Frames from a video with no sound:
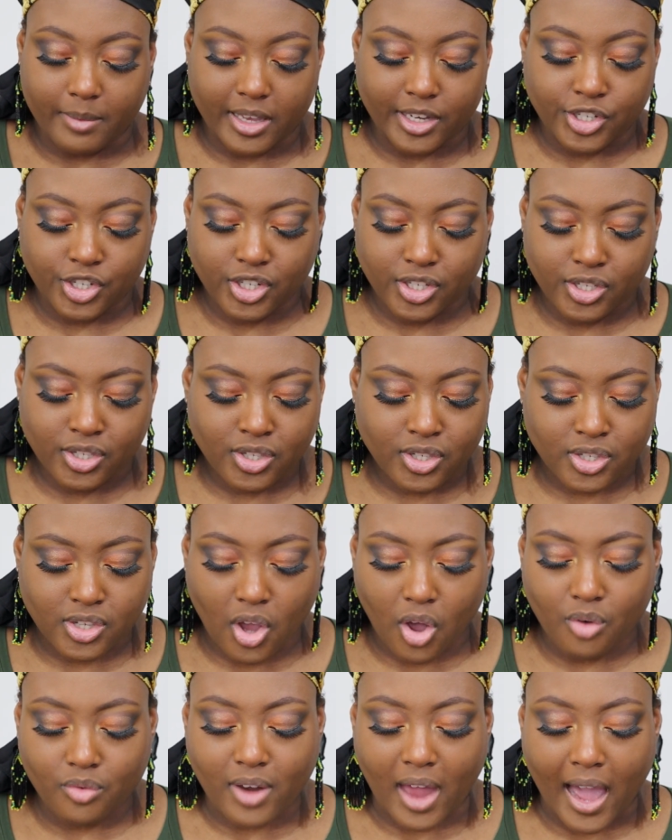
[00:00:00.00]
It's just
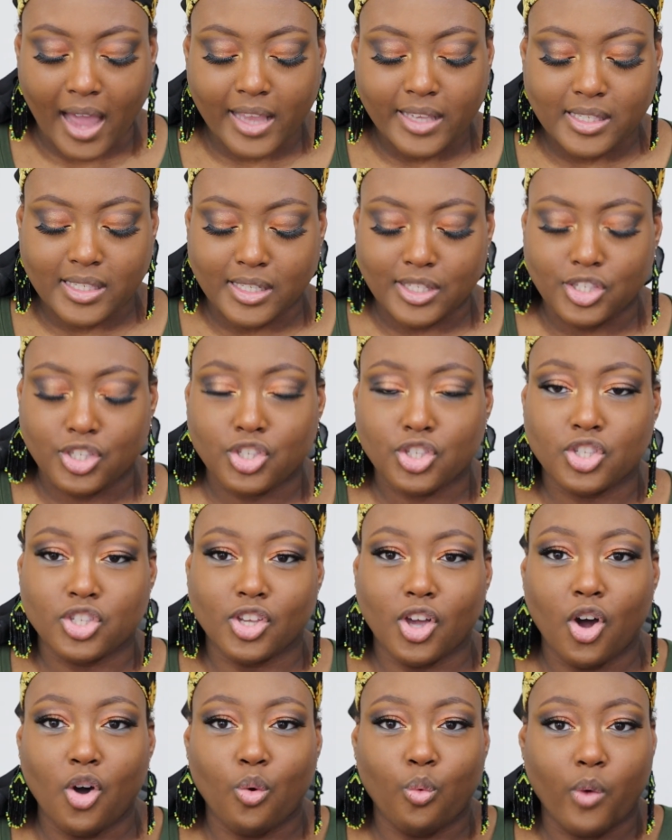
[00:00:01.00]
so nice. It's
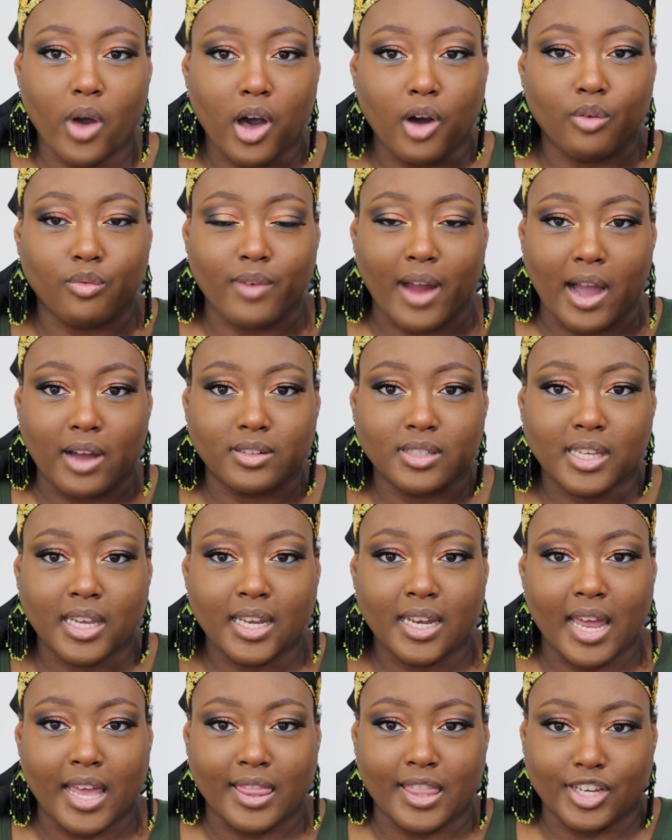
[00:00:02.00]
so well
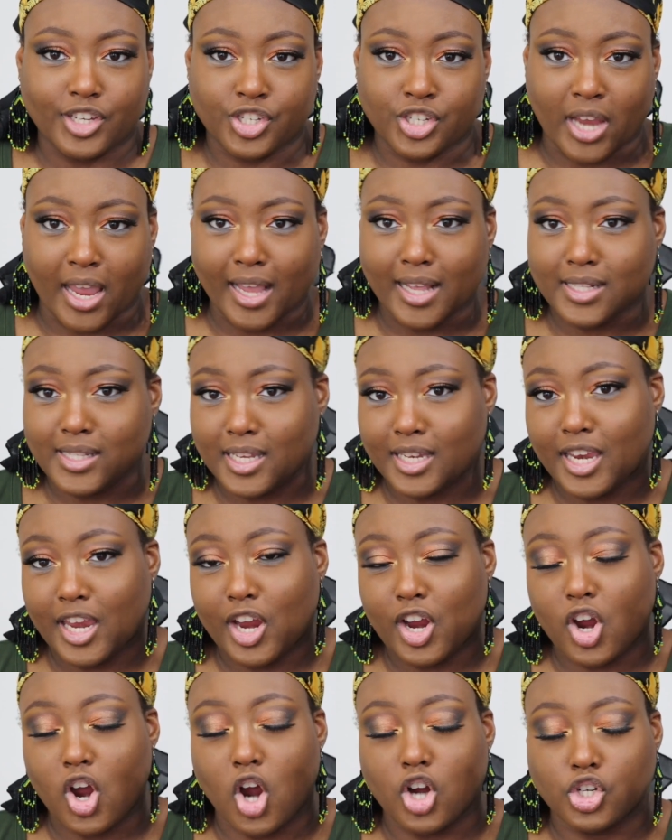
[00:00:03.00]
rounded, and the shades in
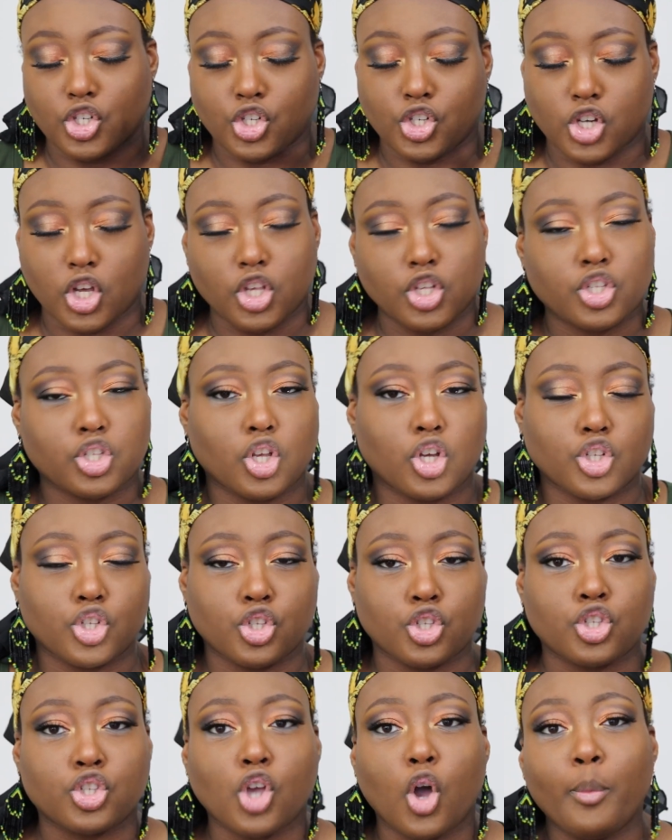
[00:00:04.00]
here are just
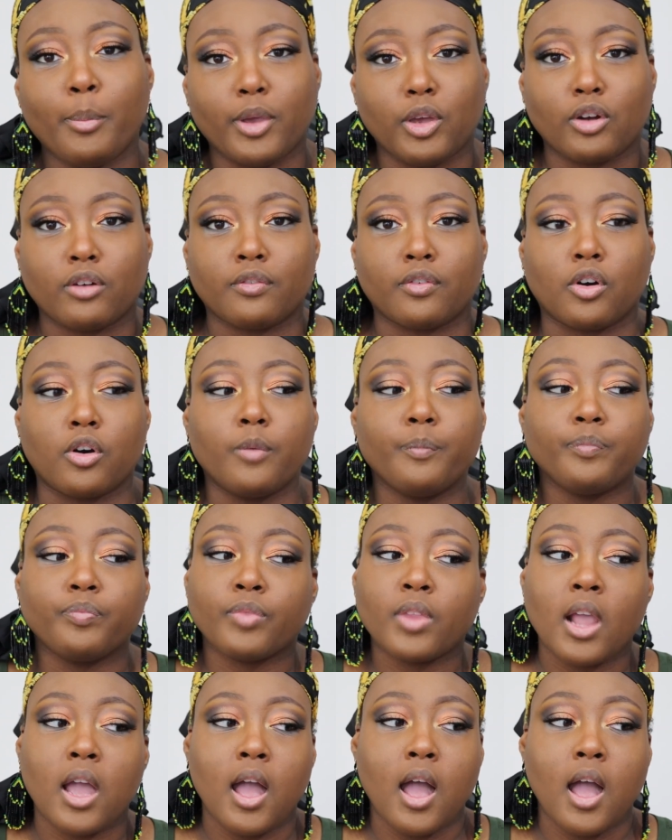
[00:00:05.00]
so beautiful.